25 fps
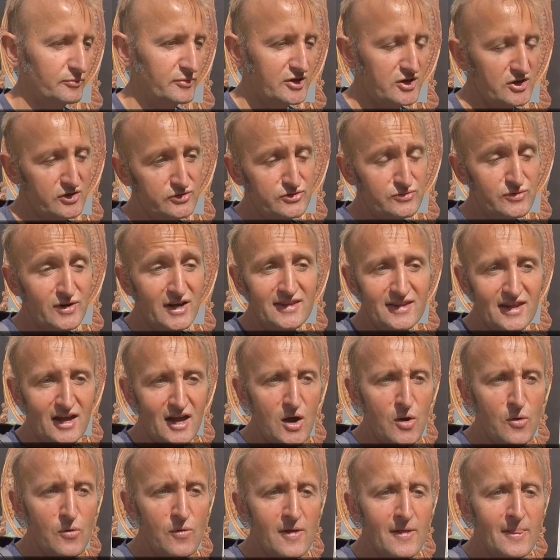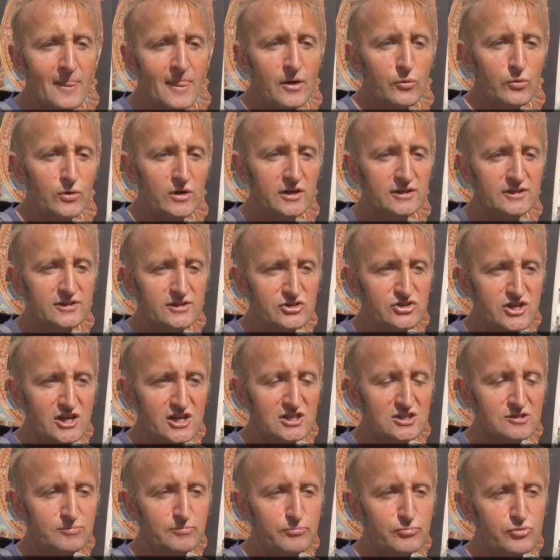Because right now, with
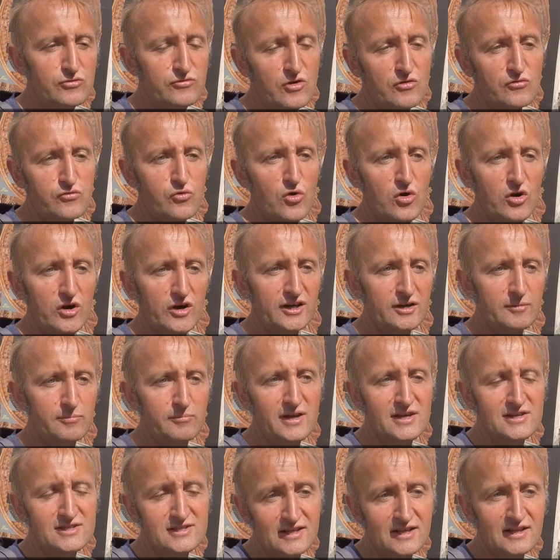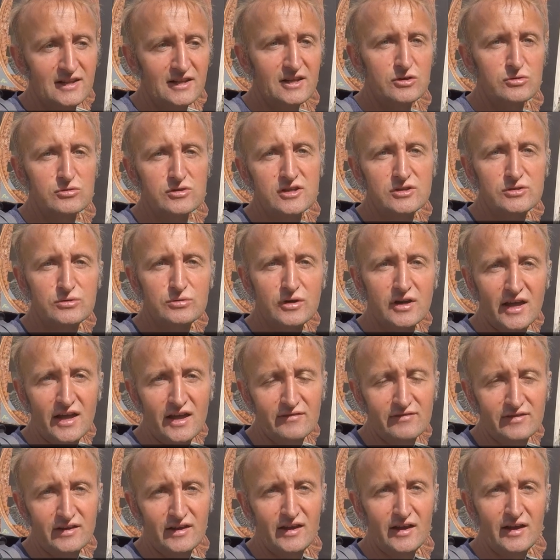just proof of work, basically you need to
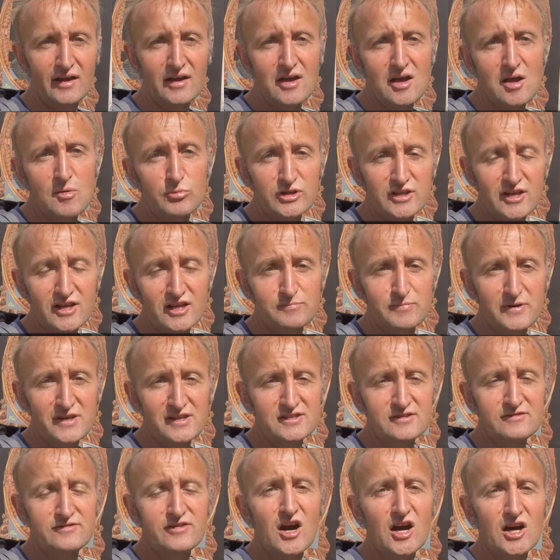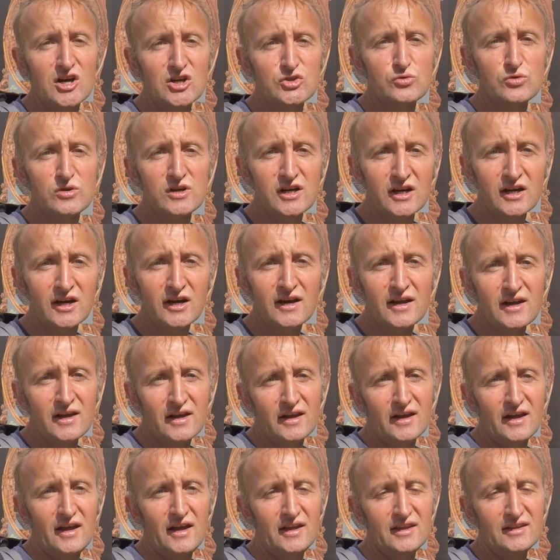have a pretty expensive hardware
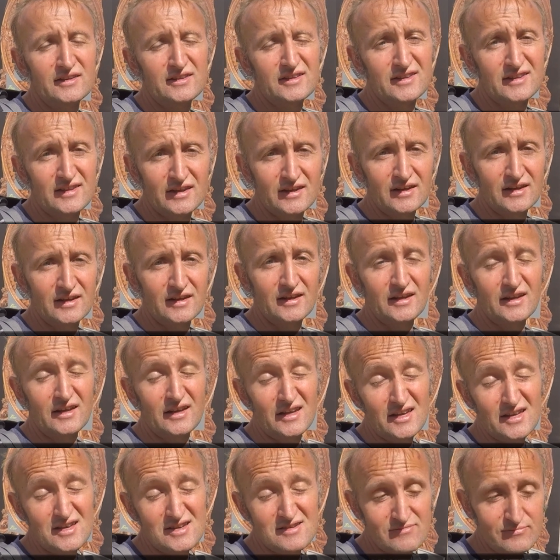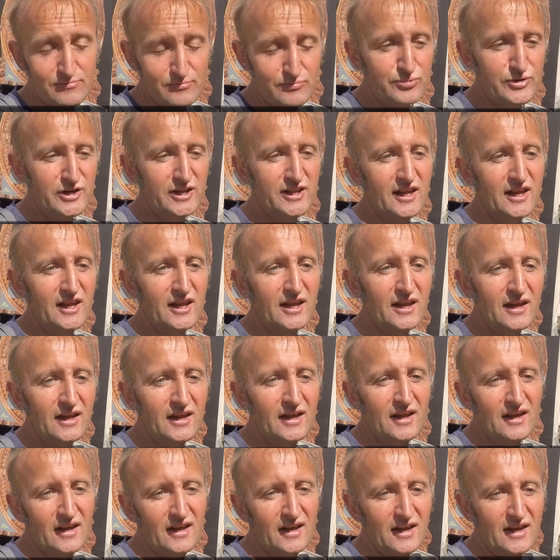and uh, pretty
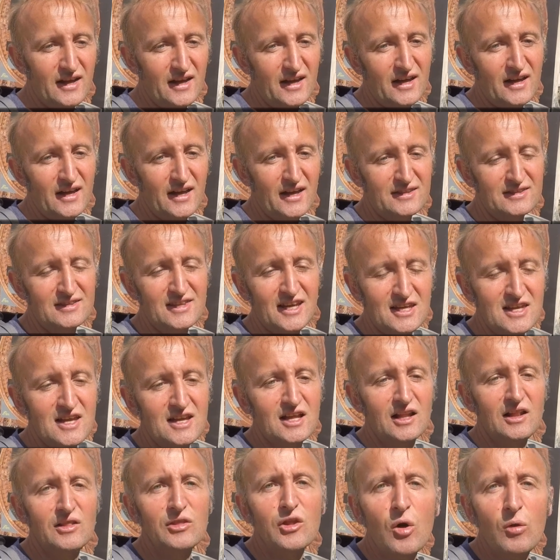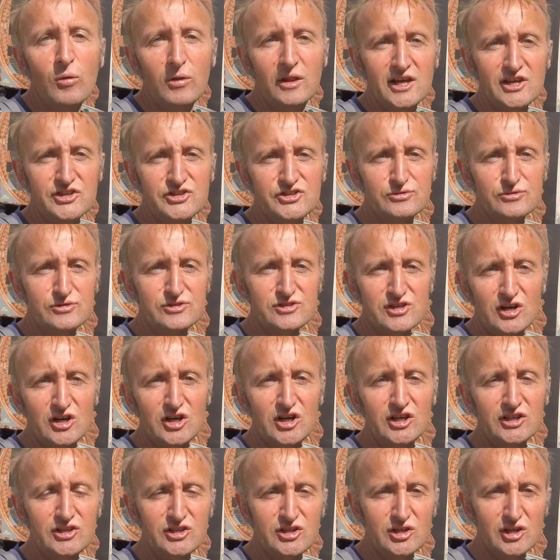uh, technical knowledge to
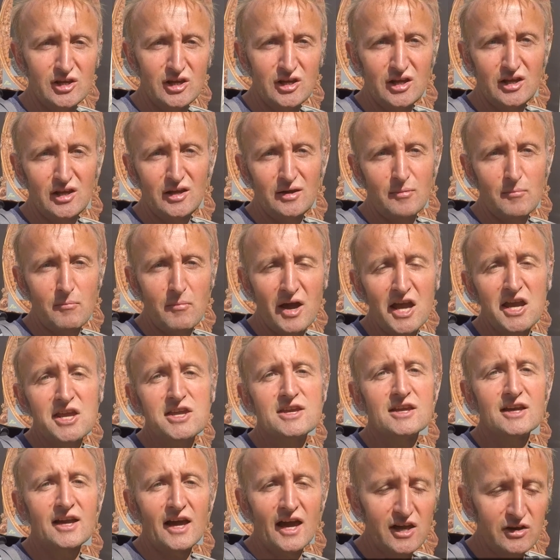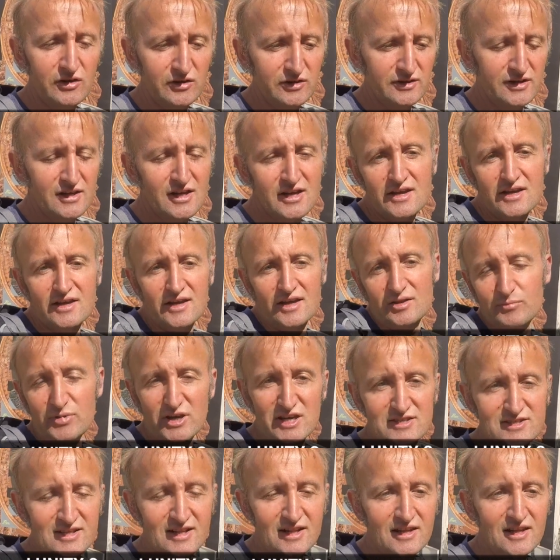start uh, mining Aion and
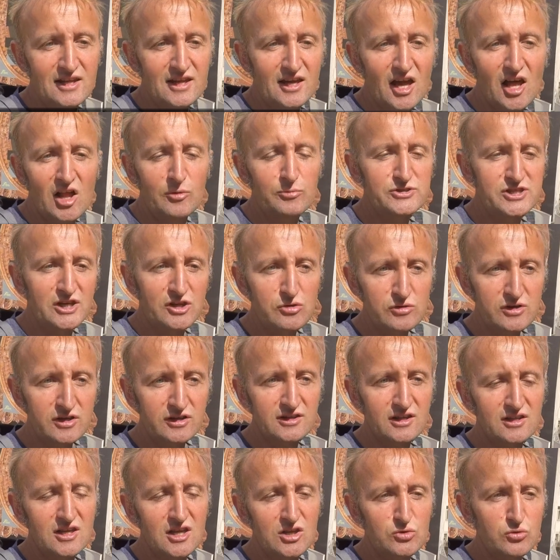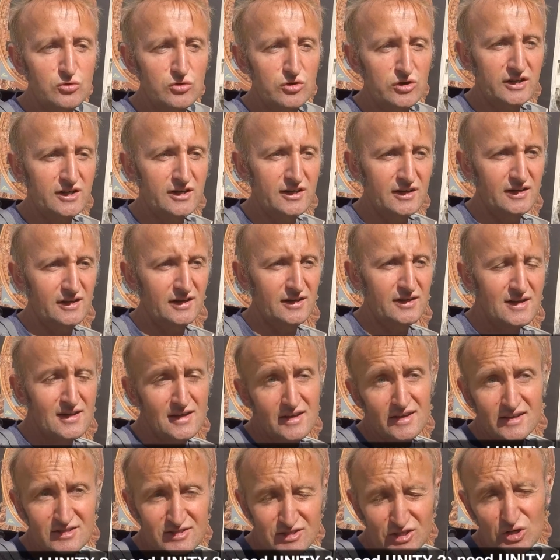basically help securing the network. Uh,
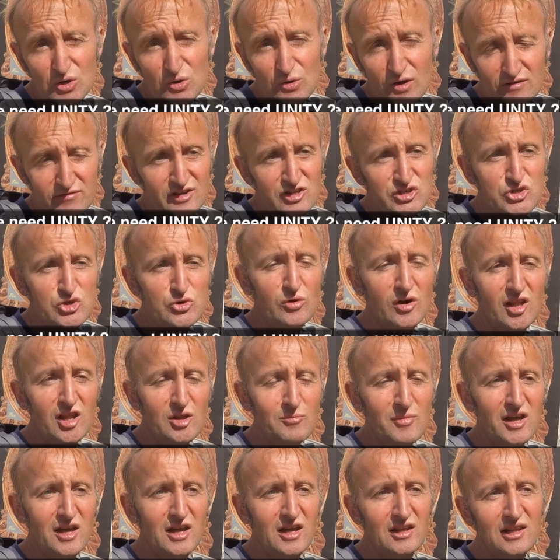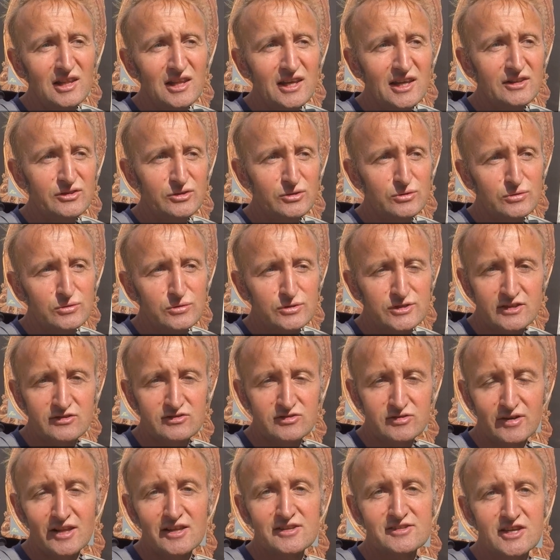so eventually may lead to
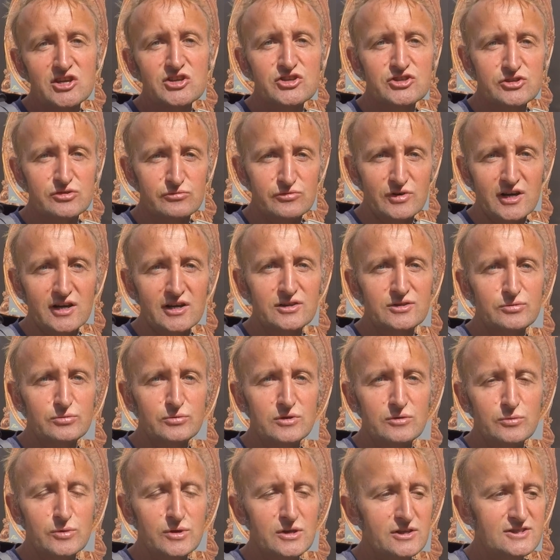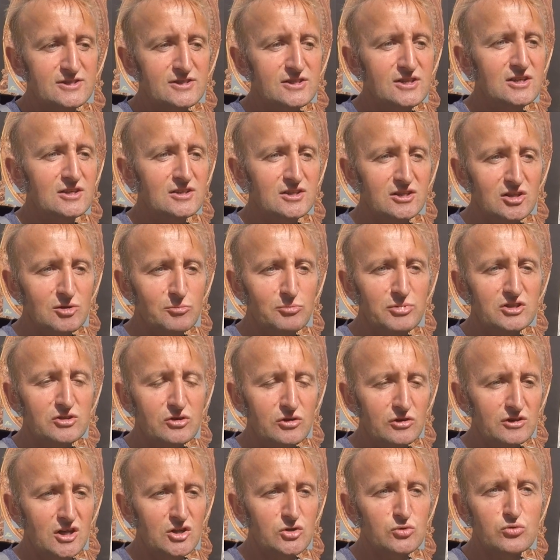centralization, right? We, we see it in the
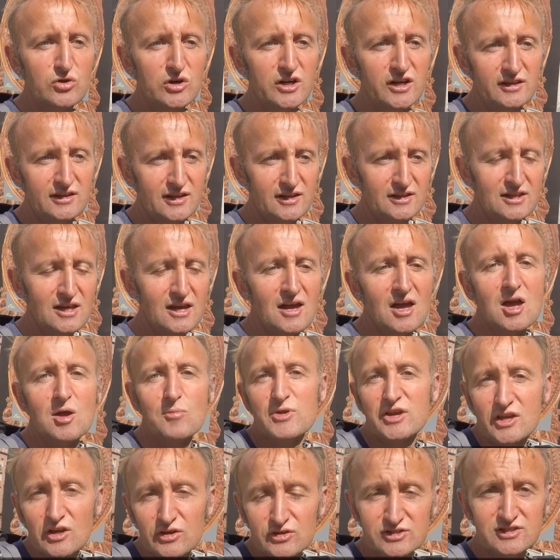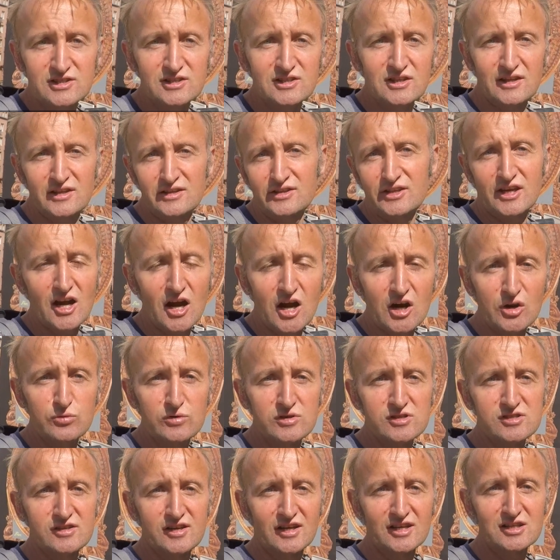Bitcoin network that because the, the hardware
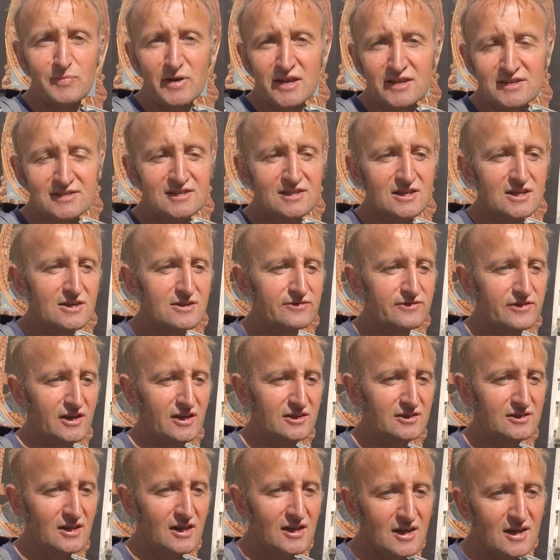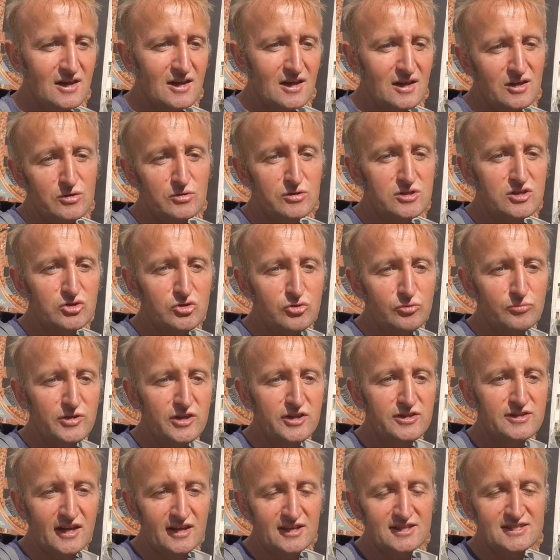is expensive and you need to be
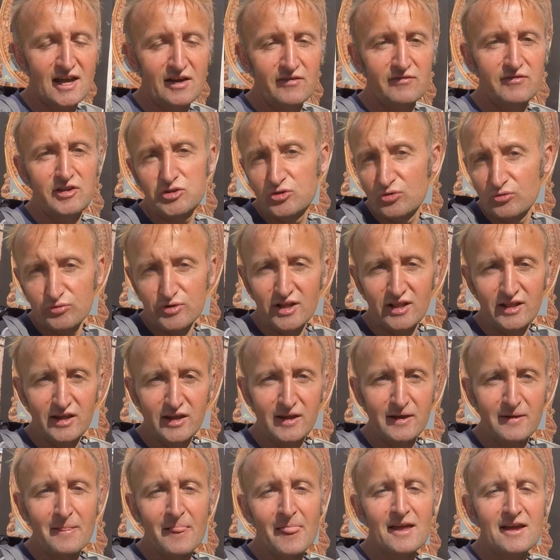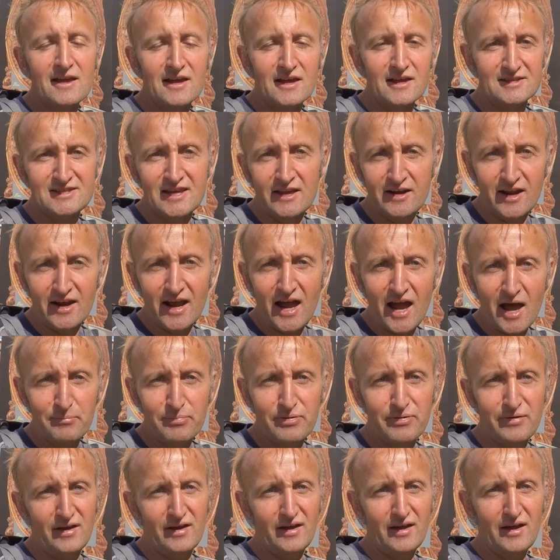tech savvy to really set it up
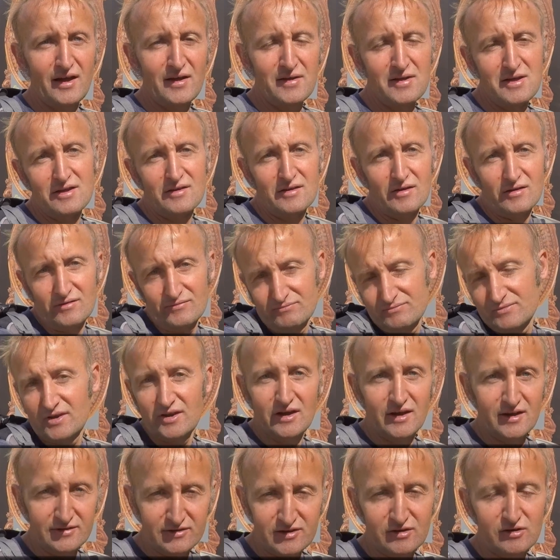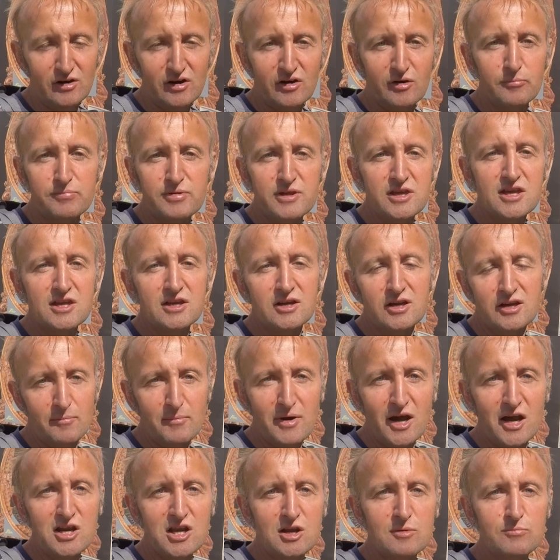there are big uh,
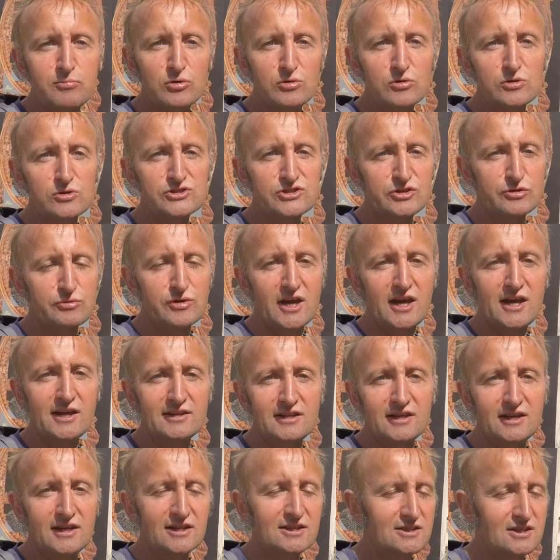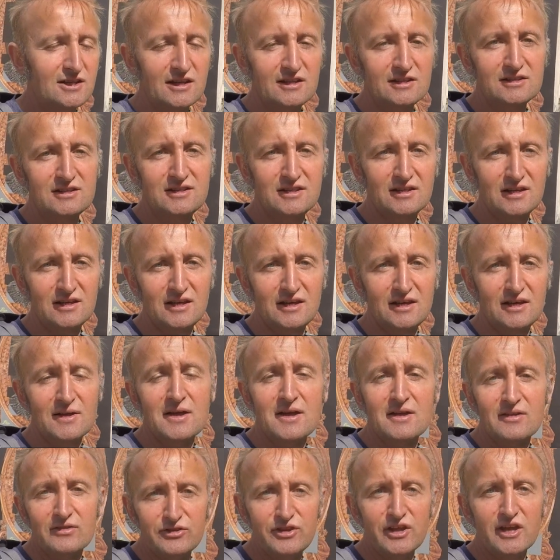mining pools created, and uh,
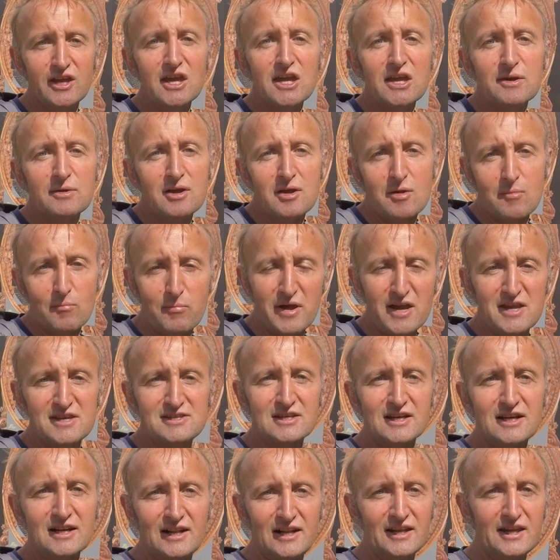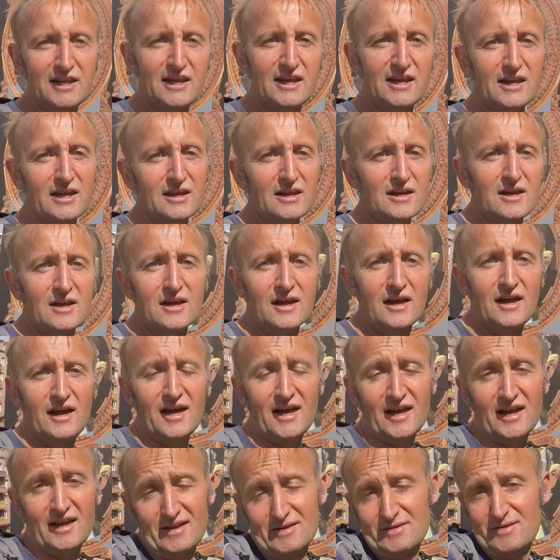they basically
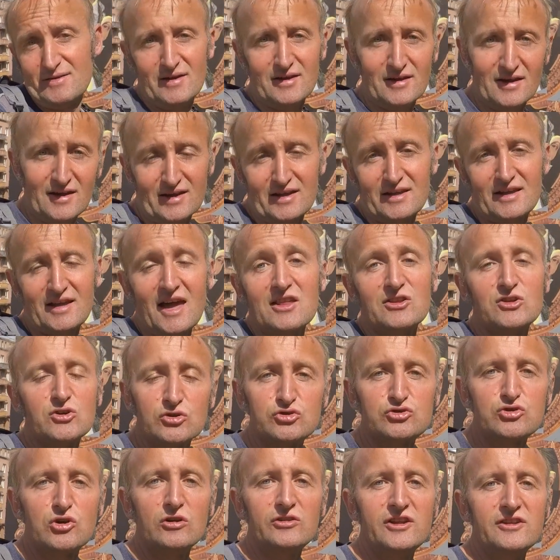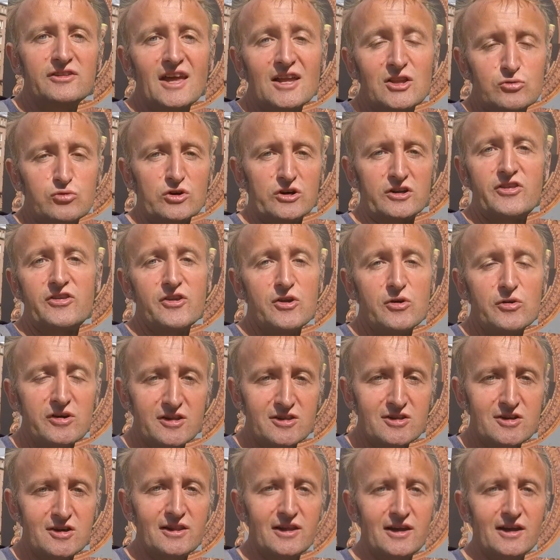uh, can control the network
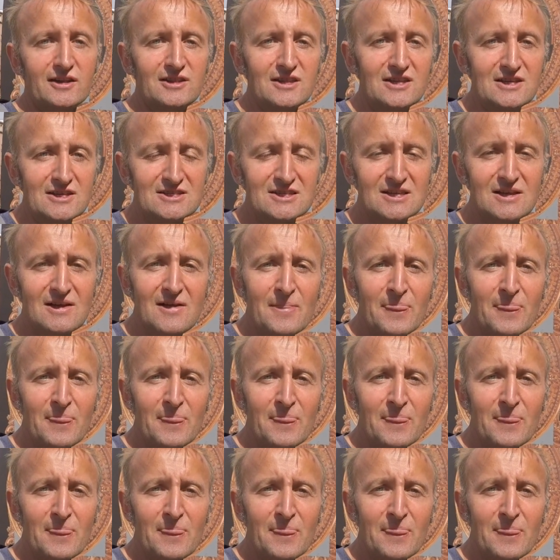theoretically, at least.